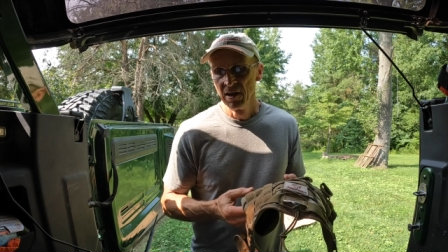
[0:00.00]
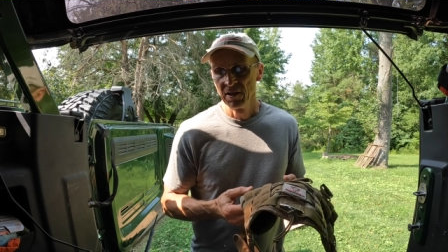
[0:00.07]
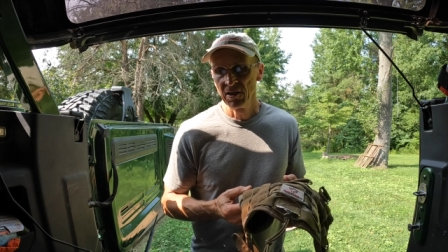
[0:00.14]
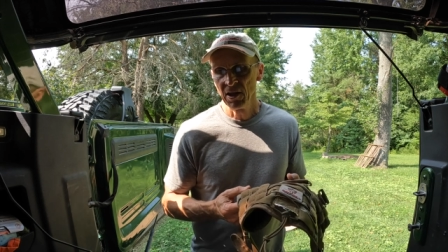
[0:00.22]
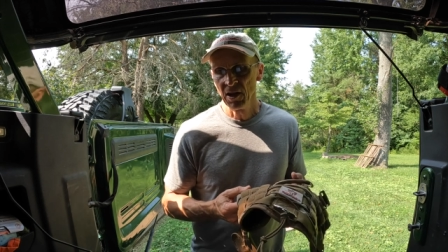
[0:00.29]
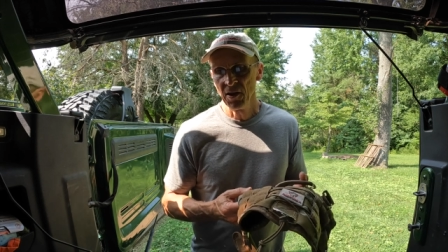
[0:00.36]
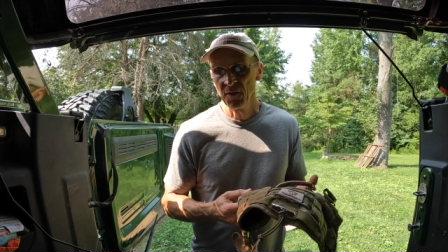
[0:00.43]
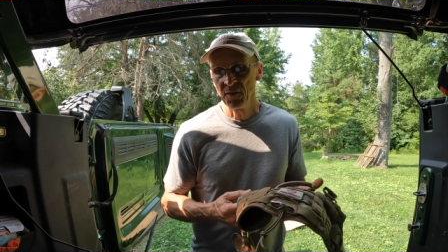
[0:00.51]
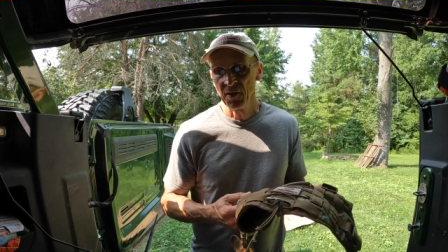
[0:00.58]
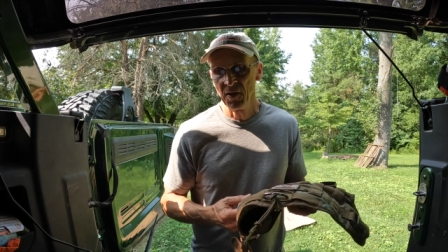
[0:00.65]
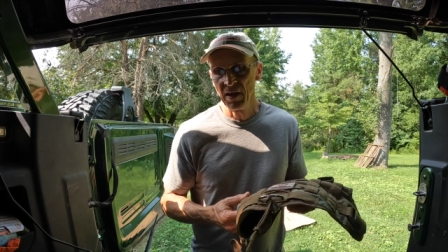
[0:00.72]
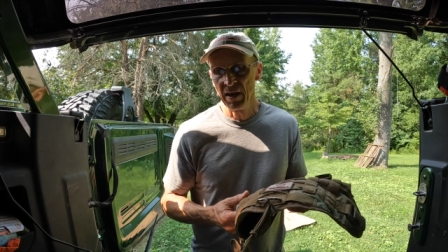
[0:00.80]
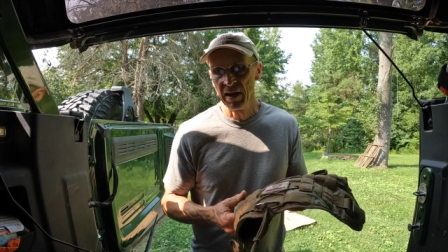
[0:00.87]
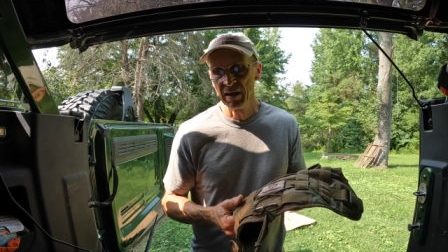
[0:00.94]
stuff to
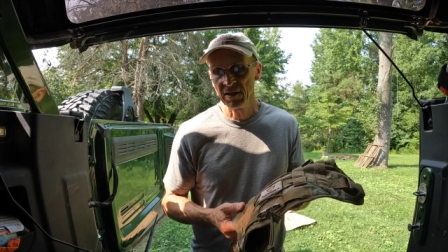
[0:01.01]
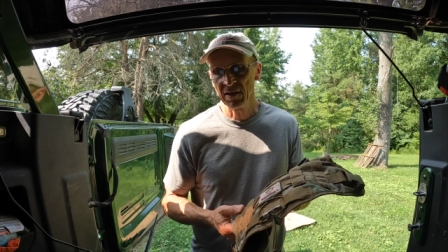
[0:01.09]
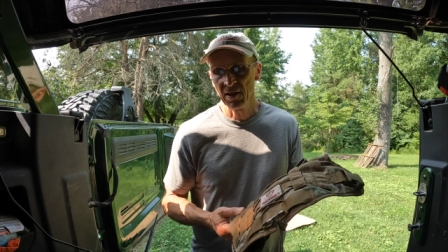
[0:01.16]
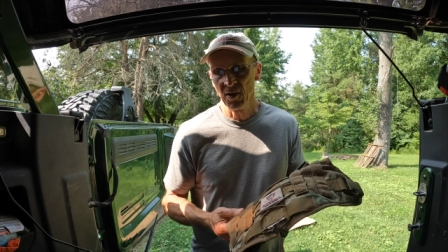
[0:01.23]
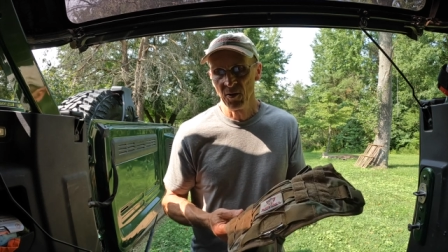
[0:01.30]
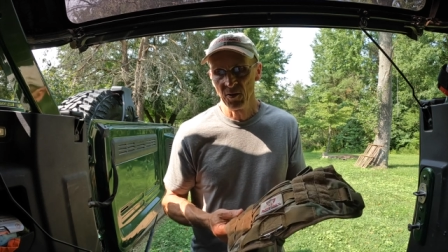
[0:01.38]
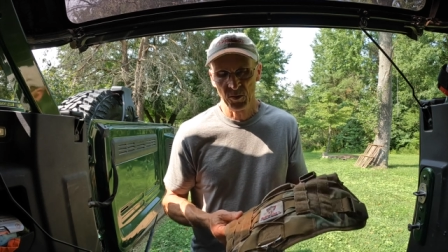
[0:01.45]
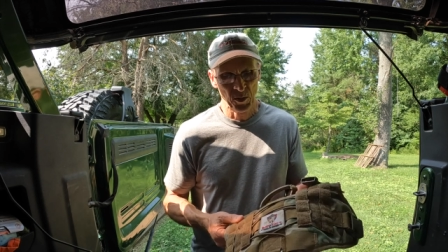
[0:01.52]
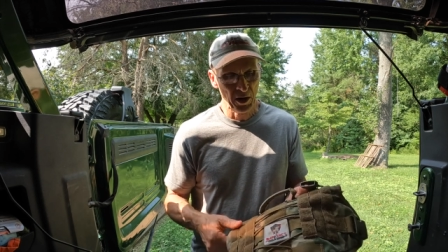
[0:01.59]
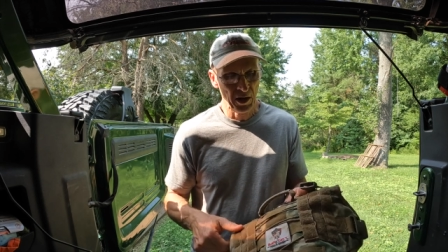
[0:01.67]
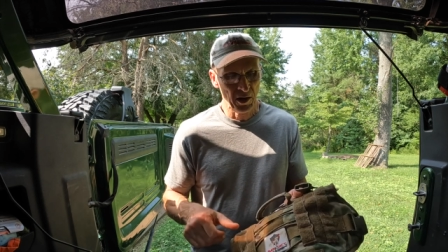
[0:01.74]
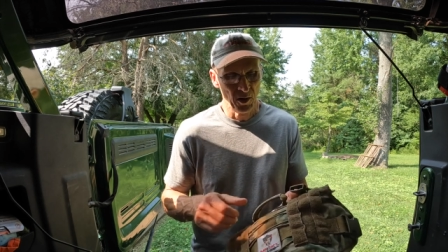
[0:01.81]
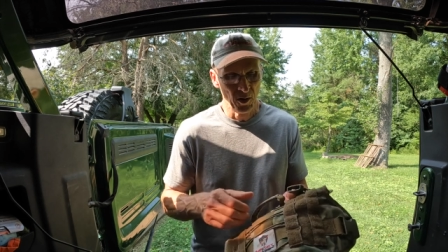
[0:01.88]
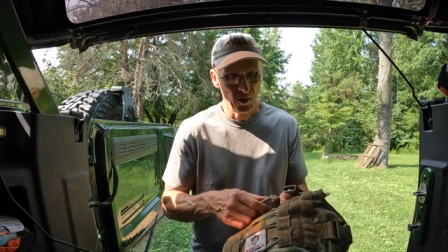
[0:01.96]
this. So it's
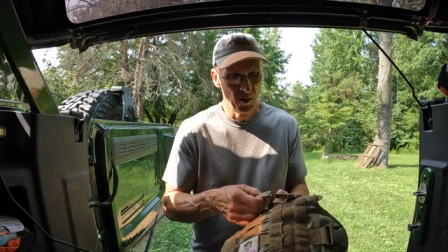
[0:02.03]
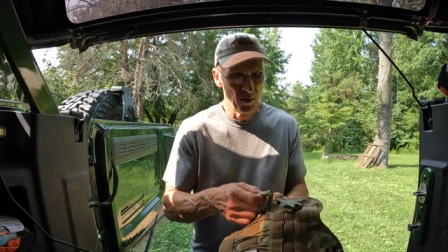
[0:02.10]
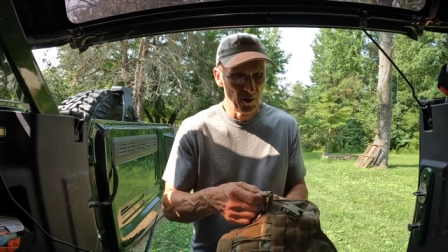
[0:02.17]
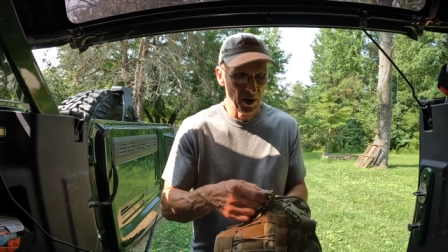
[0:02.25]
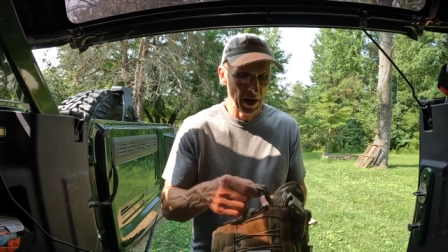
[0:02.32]
pretty cool. The